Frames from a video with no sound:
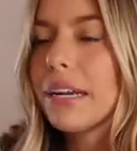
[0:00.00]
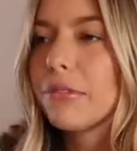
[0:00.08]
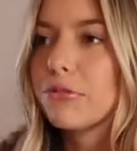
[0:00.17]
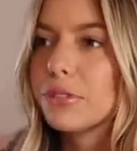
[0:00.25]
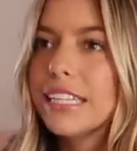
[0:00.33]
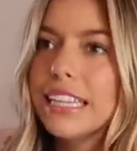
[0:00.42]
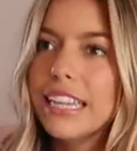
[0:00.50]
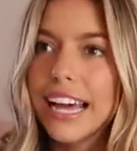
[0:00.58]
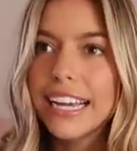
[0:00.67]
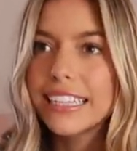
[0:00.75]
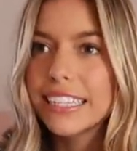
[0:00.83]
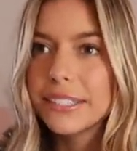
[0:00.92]
but I really
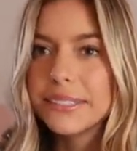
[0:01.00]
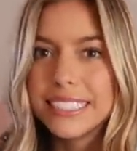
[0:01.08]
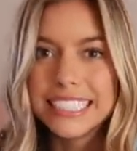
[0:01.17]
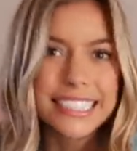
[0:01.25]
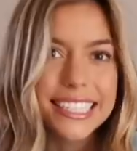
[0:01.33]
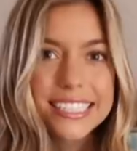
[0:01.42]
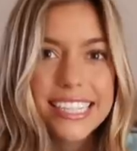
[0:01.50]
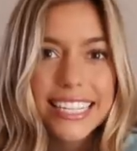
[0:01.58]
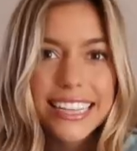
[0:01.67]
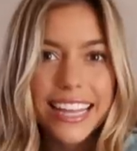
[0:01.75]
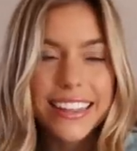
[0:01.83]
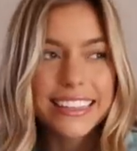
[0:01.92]
like little details
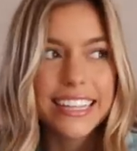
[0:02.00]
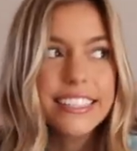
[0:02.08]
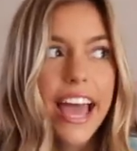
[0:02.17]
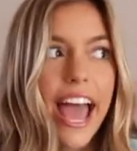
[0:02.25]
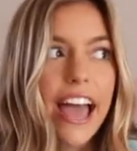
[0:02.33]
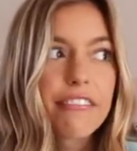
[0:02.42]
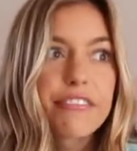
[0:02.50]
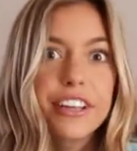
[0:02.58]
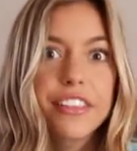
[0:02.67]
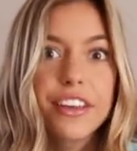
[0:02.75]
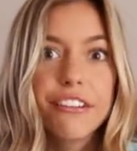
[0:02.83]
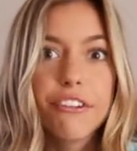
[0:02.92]
like that. Like, that's
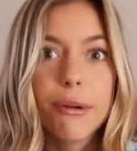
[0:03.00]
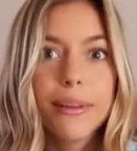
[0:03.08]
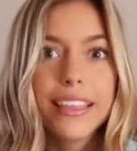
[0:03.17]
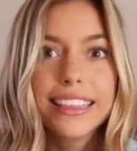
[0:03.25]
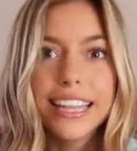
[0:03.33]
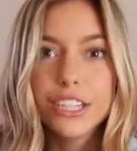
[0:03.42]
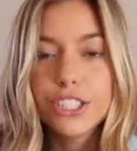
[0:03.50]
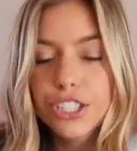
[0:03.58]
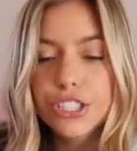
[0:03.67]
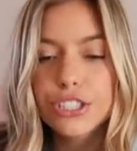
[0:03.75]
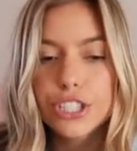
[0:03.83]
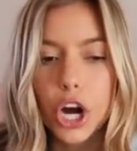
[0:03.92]
everything for me. Like, that is
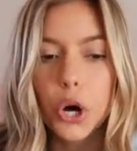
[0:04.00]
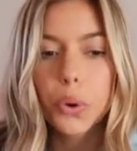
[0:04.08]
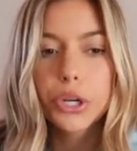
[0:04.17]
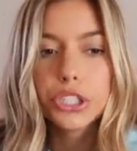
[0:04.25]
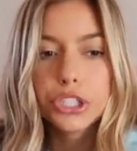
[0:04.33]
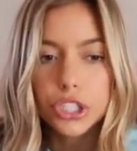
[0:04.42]
just so